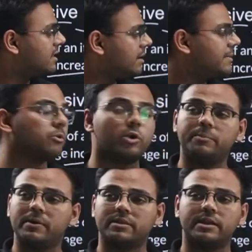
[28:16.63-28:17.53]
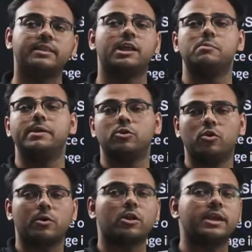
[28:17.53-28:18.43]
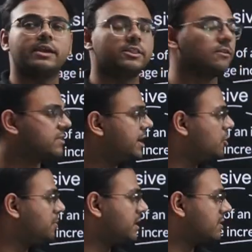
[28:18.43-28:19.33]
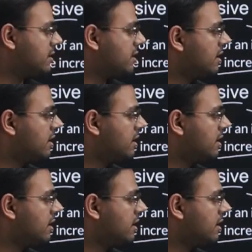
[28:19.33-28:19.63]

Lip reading: then by 20%, there will be an overall increase of 32%.